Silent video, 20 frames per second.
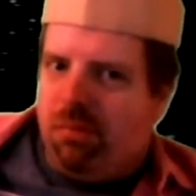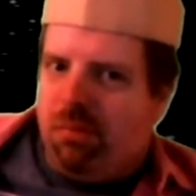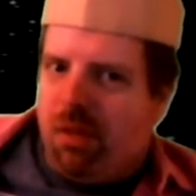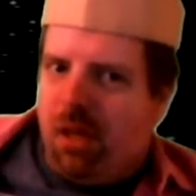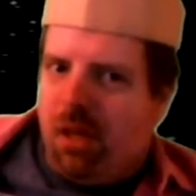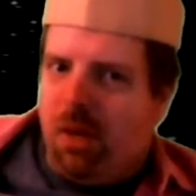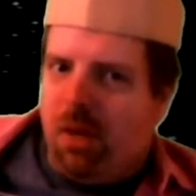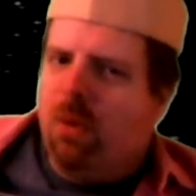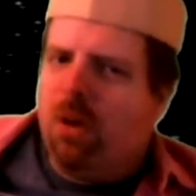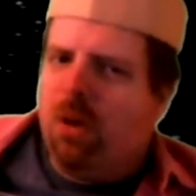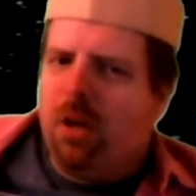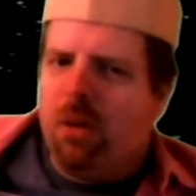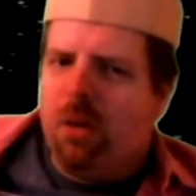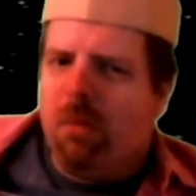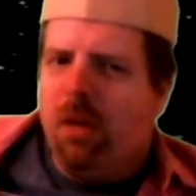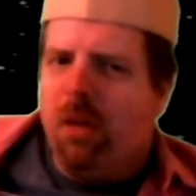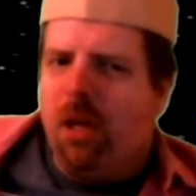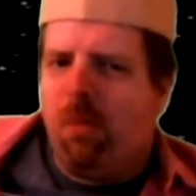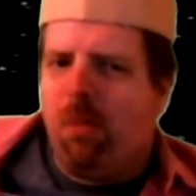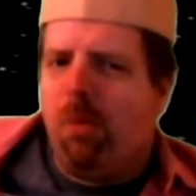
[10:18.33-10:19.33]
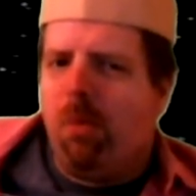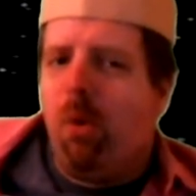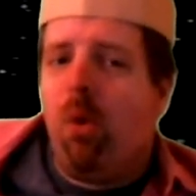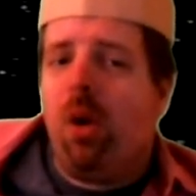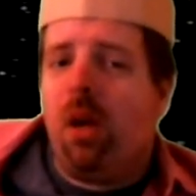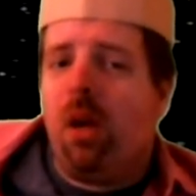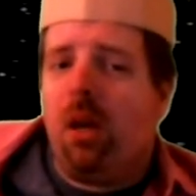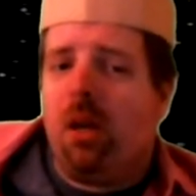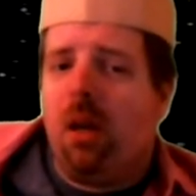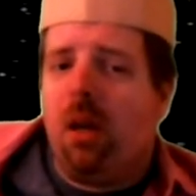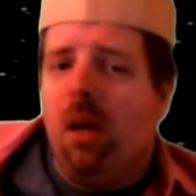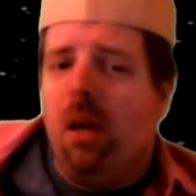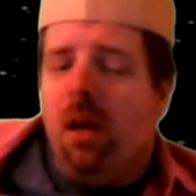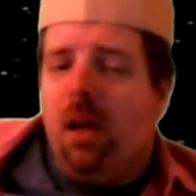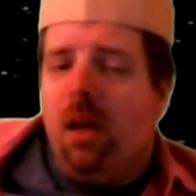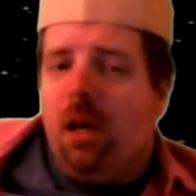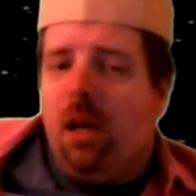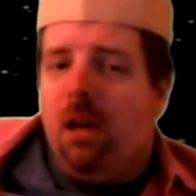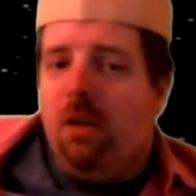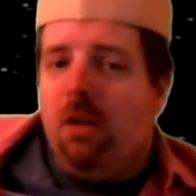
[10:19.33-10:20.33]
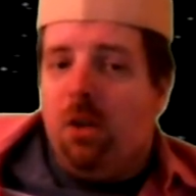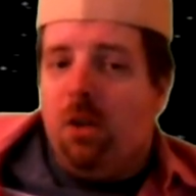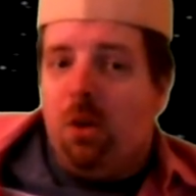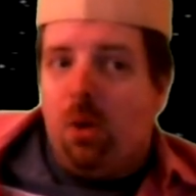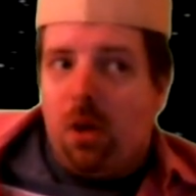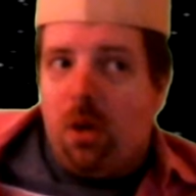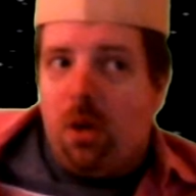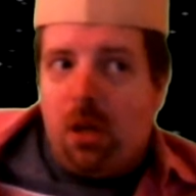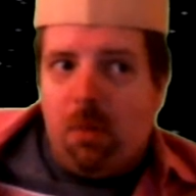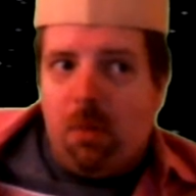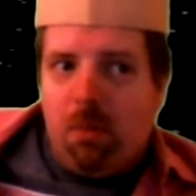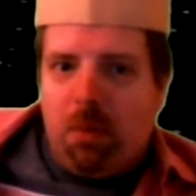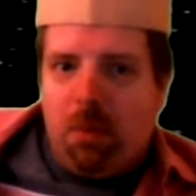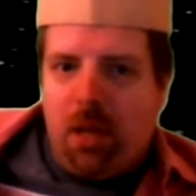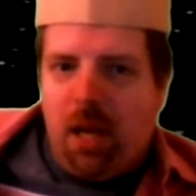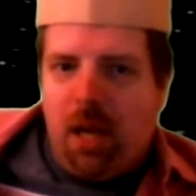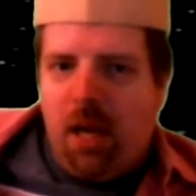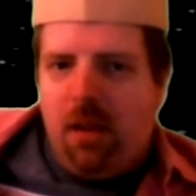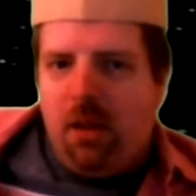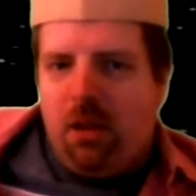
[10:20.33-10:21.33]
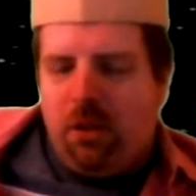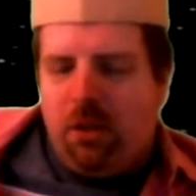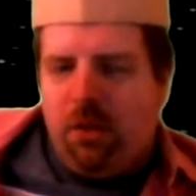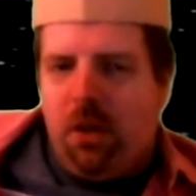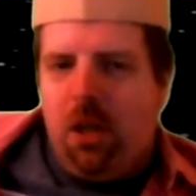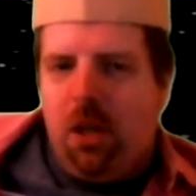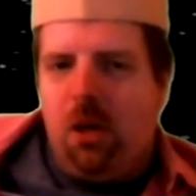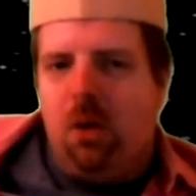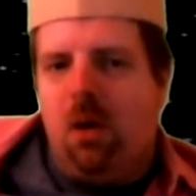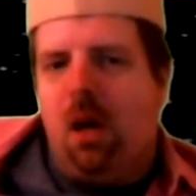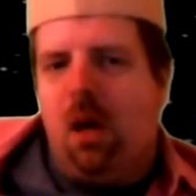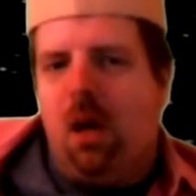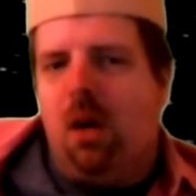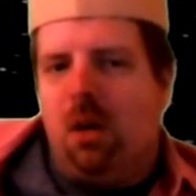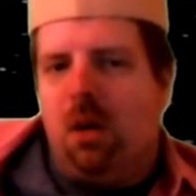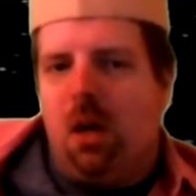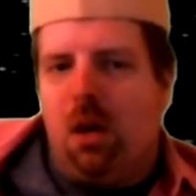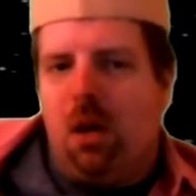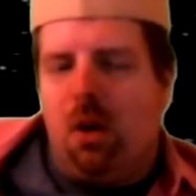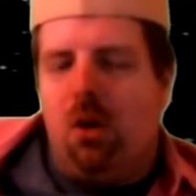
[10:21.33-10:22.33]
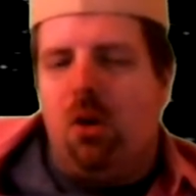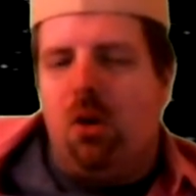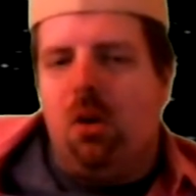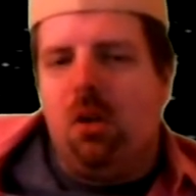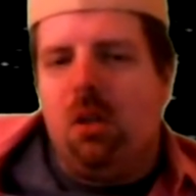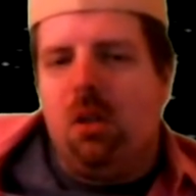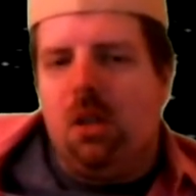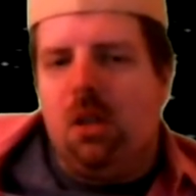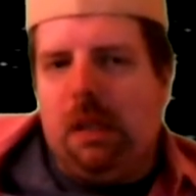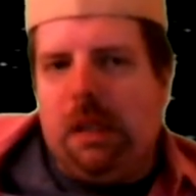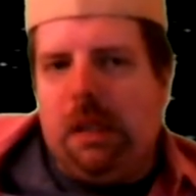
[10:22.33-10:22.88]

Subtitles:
And I wanted to make a point, even though I didn't plan this video out at all.